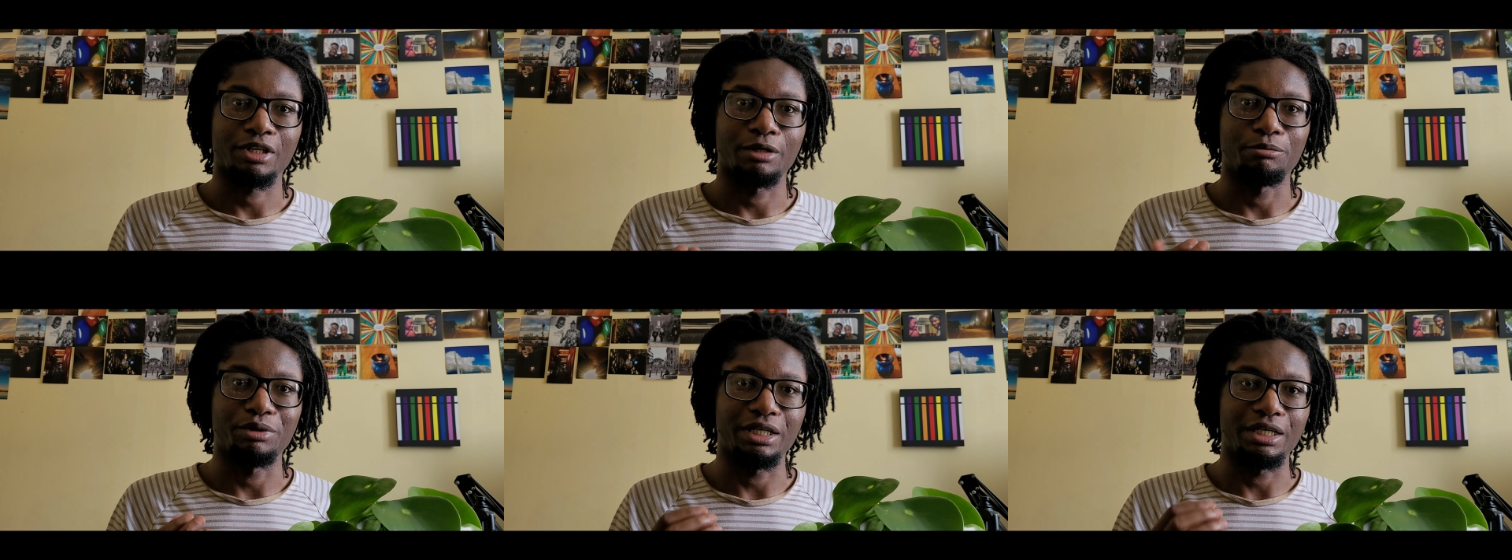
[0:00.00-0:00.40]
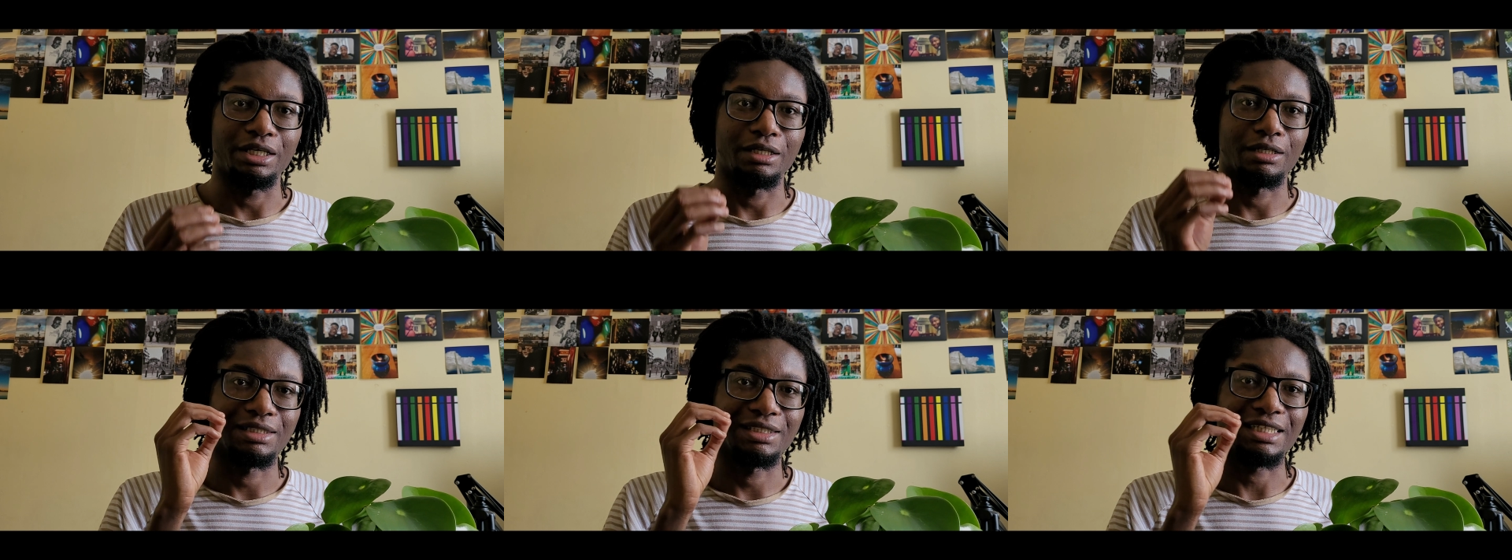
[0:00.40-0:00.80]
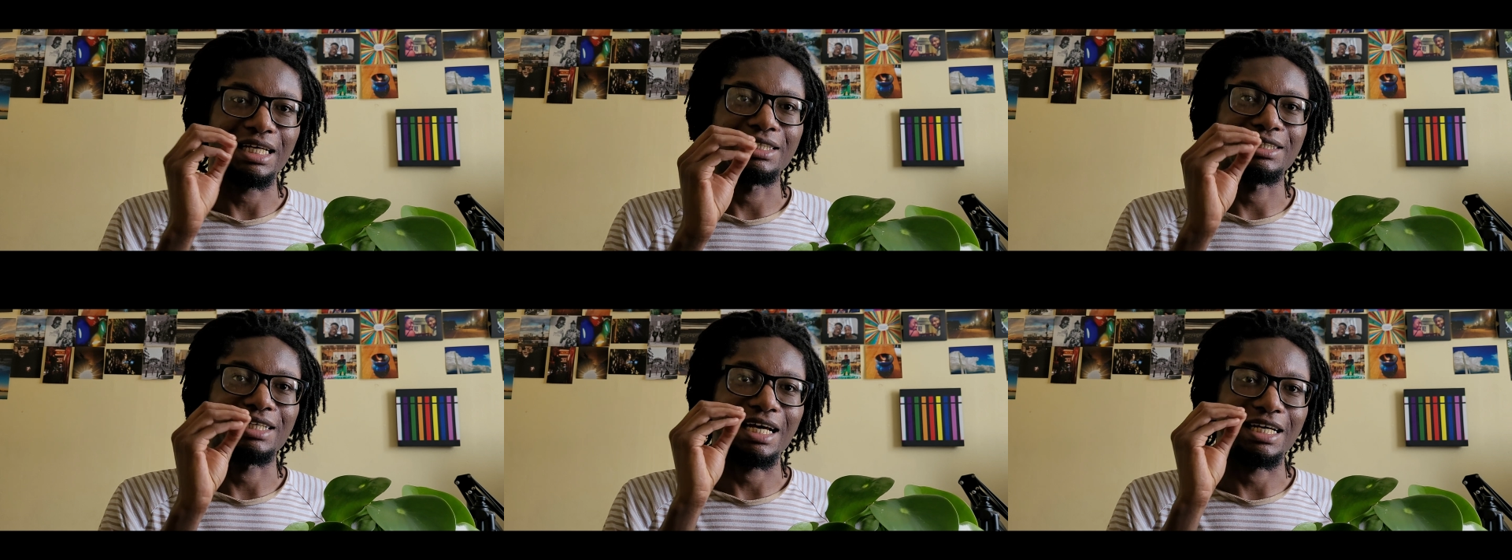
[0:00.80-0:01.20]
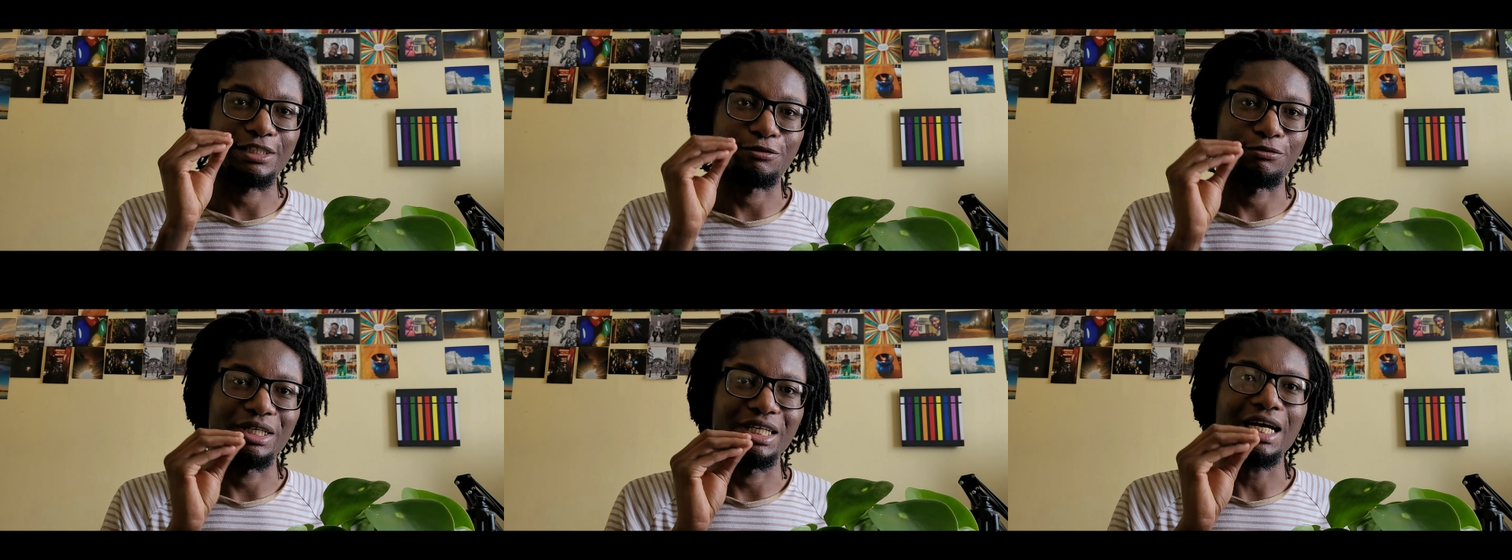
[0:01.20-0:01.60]
be sent as
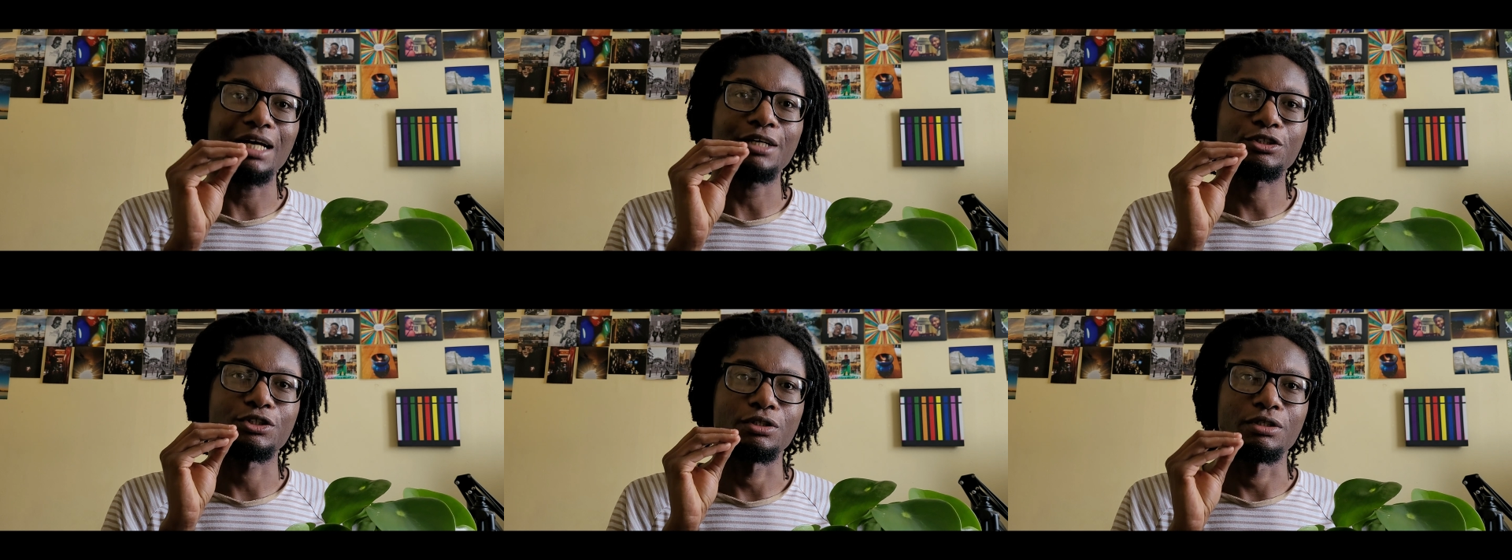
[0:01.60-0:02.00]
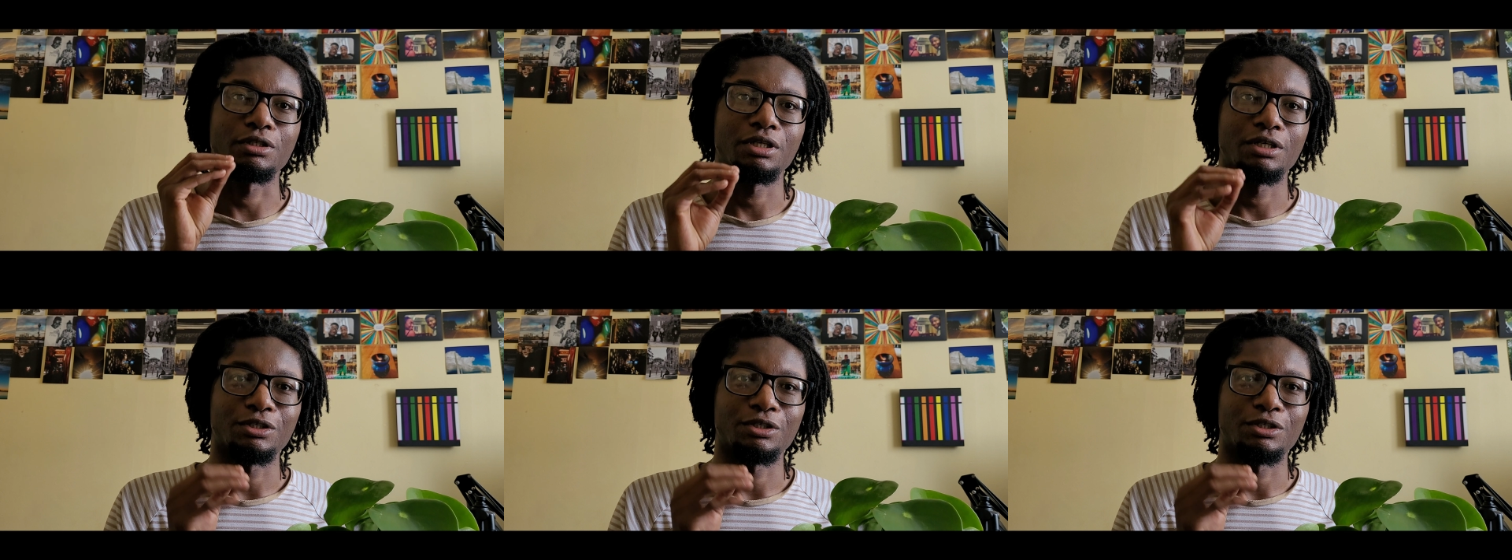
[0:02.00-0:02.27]
a reaction